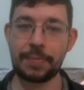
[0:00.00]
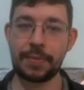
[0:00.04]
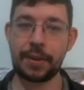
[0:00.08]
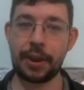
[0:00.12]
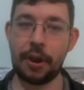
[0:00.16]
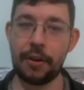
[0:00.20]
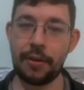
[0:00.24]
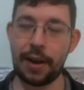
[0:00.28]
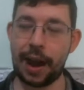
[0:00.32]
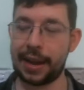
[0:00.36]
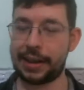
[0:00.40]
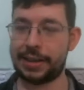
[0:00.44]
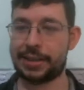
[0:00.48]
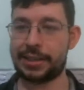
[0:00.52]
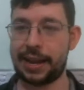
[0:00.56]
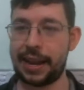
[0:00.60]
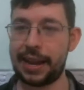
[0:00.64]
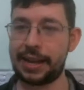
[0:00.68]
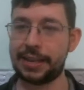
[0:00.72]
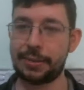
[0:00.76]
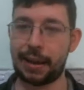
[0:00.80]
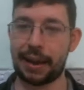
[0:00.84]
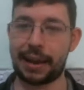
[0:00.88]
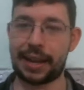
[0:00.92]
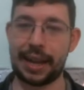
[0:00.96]
Alright, so
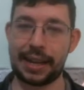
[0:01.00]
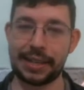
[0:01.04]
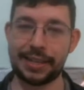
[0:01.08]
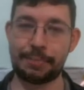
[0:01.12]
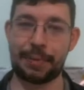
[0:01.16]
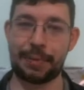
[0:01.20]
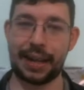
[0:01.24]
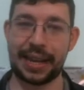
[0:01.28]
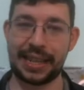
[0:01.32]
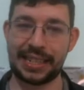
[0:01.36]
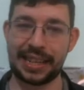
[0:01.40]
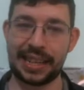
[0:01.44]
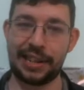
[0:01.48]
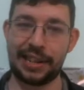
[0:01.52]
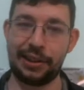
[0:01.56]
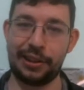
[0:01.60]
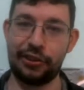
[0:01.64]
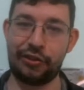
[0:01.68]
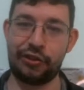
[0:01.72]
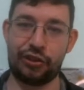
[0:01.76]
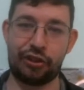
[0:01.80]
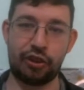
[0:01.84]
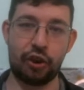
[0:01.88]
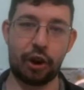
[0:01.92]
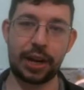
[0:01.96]
here's where Carlsen plays a little
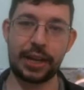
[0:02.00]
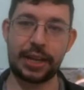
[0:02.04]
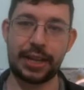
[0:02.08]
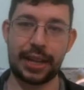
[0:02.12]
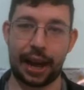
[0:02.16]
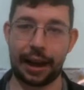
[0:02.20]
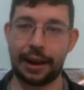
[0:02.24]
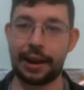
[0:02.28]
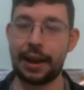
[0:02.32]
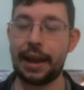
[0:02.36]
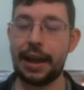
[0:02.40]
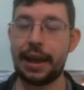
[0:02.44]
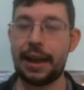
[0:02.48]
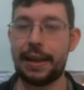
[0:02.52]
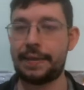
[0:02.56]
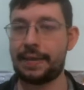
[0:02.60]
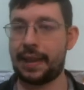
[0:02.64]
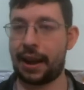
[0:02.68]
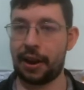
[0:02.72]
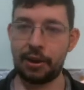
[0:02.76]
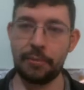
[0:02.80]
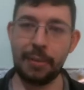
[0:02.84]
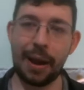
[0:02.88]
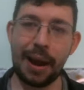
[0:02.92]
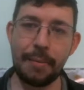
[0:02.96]
shortcut.
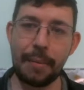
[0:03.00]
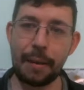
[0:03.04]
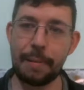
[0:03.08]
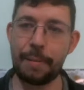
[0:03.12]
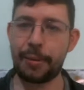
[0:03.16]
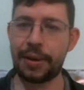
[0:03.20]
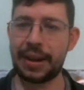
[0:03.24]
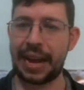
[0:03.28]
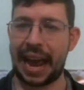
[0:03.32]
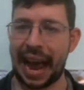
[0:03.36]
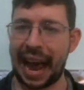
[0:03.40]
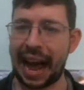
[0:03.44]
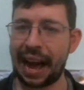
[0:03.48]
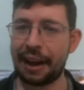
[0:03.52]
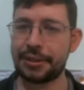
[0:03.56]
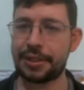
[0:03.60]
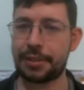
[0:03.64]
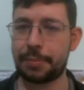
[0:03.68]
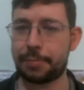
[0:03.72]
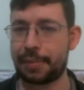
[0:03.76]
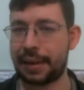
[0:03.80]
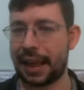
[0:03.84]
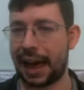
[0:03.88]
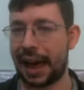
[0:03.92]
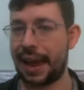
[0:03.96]
Now, you may remember in the how to
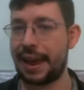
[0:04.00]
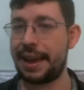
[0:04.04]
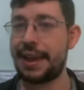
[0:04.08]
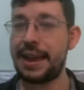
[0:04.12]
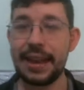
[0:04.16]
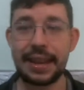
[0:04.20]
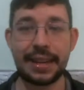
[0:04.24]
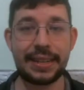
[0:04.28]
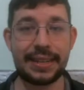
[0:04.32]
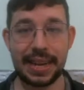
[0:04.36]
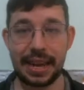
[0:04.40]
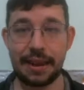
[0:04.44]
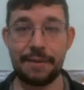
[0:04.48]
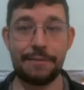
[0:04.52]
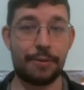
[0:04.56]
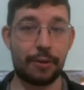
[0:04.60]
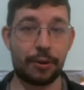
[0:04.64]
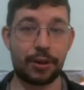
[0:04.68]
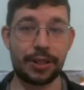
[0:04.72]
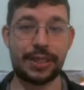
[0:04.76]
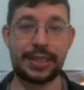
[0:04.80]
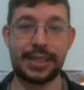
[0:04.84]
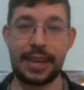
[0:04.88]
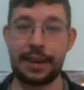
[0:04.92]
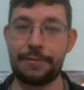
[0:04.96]
play d4,
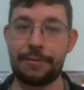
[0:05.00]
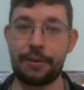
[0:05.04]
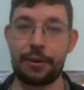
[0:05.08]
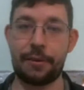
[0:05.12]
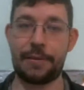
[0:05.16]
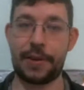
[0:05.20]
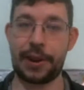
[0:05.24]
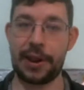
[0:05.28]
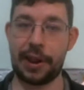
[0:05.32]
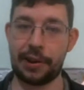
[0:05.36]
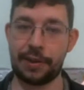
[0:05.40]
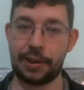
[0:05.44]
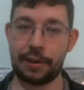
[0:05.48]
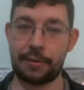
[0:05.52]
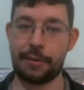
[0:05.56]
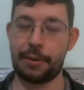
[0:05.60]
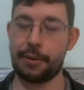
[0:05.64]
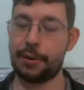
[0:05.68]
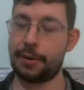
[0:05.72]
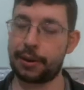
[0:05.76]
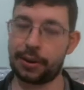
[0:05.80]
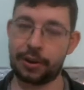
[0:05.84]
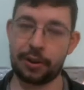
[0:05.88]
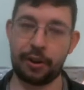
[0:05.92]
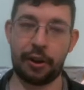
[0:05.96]
c4 video that we
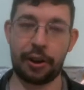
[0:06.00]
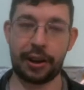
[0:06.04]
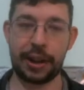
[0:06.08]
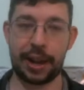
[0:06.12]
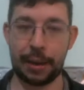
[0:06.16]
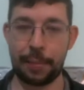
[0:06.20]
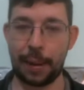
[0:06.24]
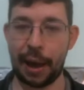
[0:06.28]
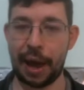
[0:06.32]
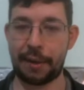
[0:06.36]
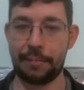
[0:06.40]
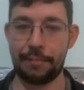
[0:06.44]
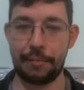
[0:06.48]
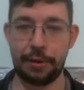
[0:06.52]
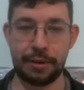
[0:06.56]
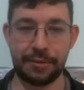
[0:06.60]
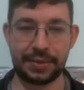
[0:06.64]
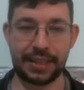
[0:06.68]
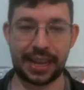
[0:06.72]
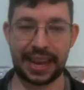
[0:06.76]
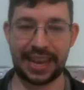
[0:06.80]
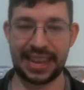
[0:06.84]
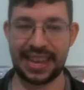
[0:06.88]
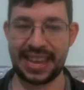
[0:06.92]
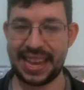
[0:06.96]
were talking about moves
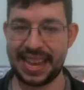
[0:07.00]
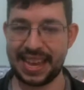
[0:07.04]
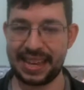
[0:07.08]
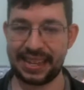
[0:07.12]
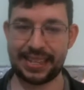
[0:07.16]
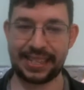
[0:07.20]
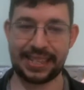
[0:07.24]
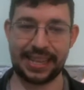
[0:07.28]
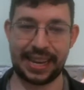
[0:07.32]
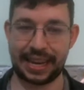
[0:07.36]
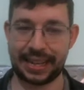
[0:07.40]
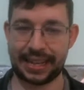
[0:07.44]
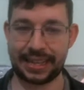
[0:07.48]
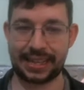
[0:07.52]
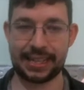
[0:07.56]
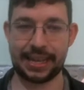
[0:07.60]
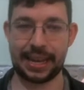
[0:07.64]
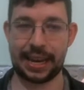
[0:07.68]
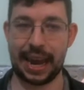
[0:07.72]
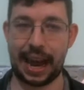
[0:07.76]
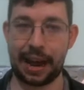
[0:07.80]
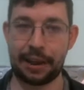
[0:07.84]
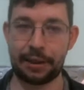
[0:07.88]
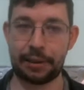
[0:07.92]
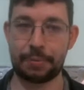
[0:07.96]
like e6
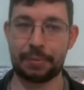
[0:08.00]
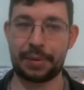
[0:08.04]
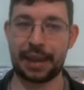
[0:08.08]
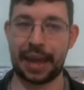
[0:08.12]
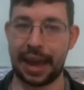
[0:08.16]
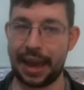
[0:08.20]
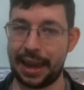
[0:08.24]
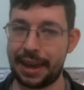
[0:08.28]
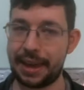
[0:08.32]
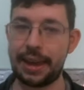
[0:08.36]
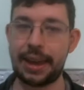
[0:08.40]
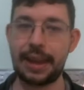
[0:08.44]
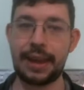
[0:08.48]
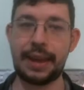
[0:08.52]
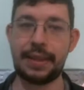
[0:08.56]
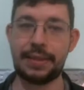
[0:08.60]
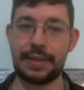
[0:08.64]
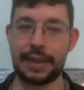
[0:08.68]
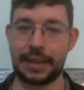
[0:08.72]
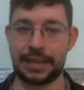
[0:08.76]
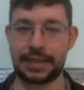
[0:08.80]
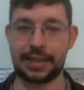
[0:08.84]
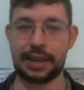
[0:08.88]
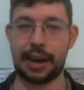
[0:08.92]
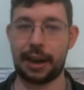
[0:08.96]
and how to play
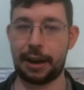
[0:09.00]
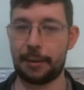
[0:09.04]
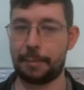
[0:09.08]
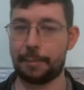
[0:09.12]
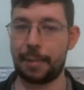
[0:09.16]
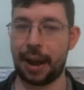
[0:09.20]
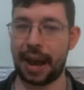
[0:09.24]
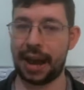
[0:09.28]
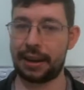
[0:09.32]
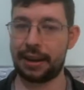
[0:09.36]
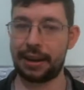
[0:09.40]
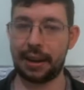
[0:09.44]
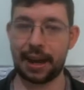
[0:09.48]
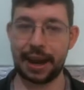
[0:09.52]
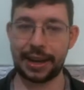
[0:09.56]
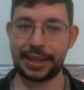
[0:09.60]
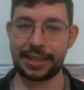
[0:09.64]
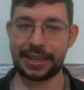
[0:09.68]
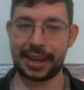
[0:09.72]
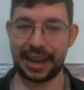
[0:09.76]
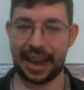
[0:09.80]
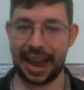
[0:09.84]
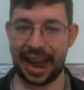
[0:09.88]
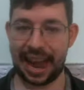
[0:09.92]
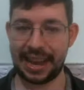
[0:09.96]
these kind of main lines
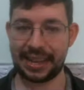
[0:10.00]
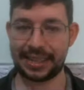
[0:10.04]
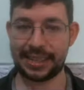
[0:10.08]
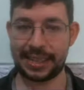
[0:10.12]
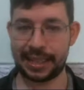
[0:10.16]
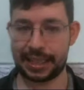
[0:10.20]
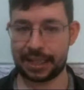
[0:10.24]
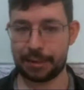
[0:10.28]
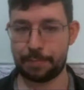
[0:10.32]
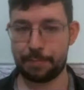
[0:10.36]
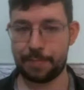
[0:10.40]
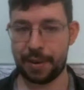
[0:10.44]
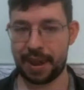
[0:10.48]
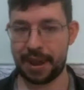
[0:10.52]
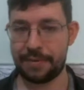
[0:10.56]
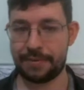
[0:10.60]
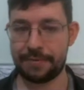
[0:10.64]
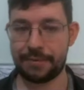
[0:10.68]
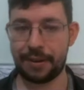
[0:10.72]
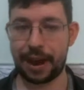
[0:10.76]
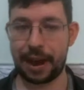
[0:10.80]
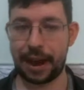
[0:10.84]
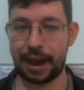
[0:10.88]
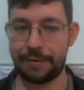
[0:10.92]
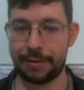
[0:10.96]
like a6,
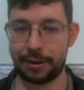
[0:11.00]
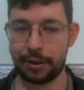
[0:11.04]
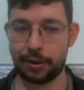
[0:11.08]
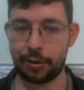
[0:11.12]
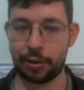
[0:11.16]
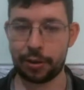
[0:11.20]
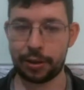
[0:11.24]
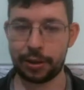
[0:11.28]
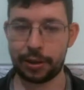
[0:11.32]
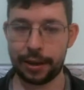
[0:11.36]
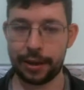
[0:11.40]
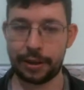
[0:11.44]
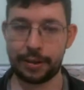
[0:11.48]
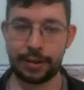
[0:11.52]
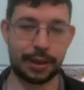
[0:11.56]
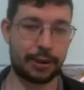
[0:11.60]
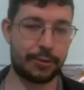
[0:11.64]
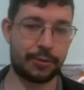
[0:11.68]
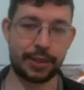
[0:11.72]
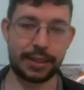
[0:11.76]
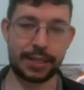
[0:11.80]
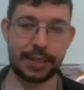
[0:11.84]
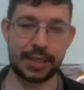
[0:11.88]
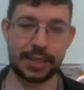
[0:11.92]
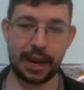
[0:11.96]
b5 and all the
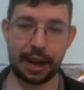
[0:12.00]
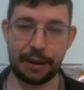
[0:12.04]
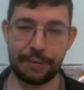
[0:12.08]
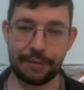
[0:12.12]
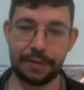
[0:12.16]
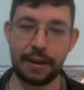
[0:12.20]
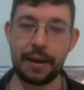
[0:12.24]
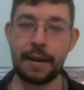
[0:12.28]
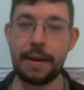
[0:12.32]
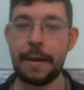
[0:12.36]
good stuff.